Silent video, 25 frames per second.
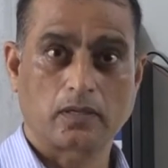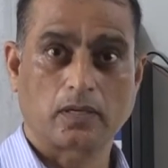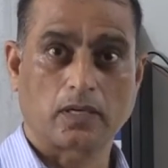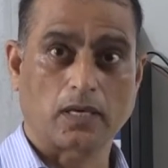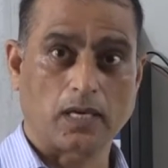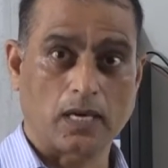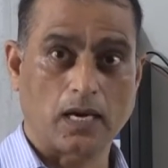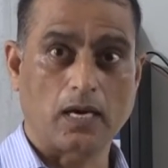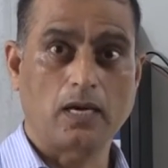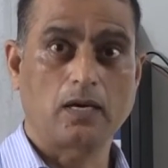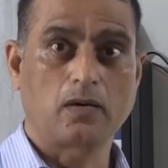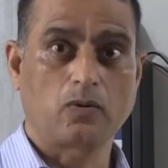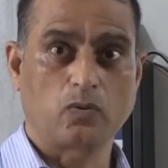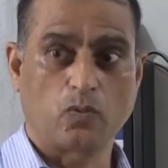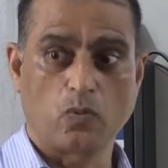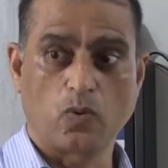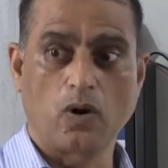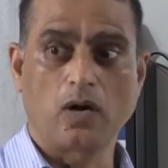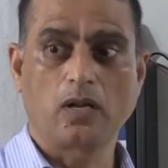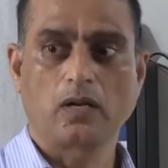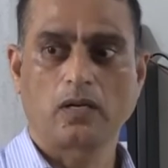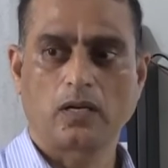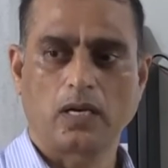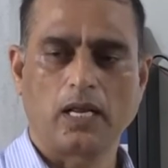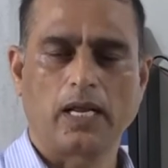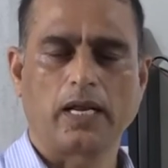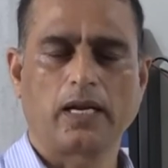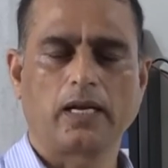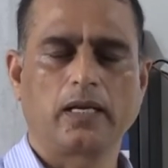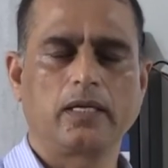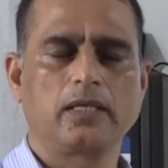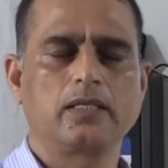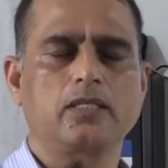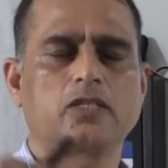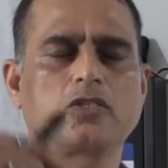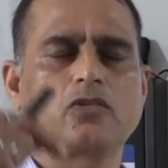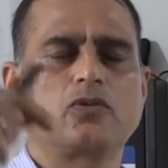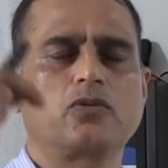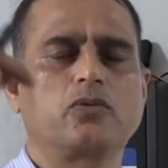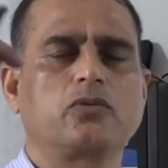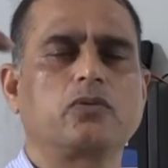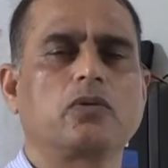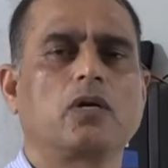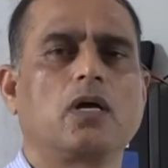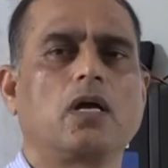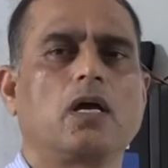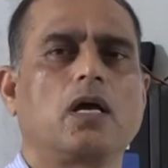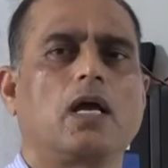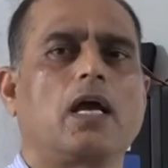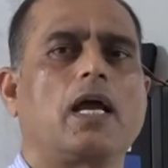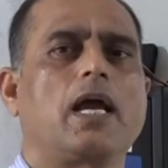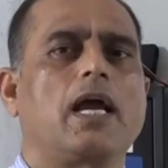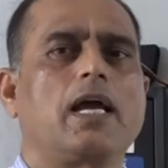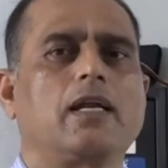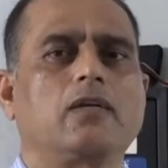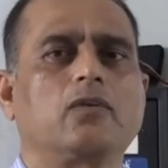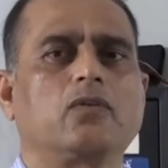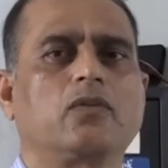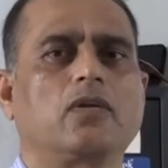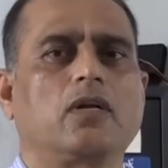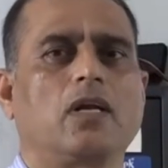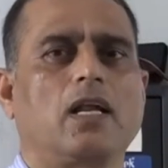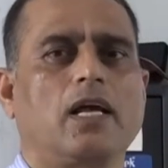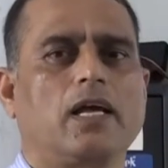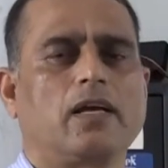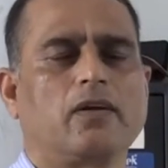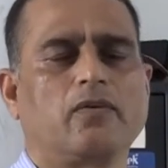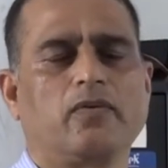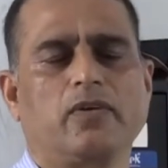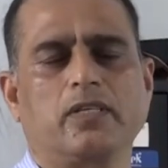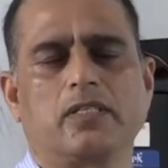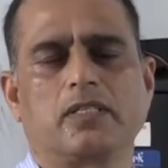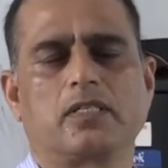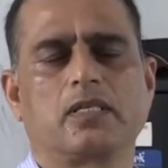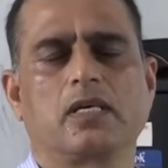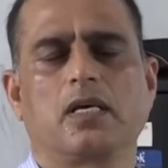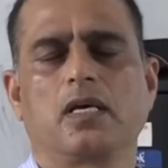language to another language.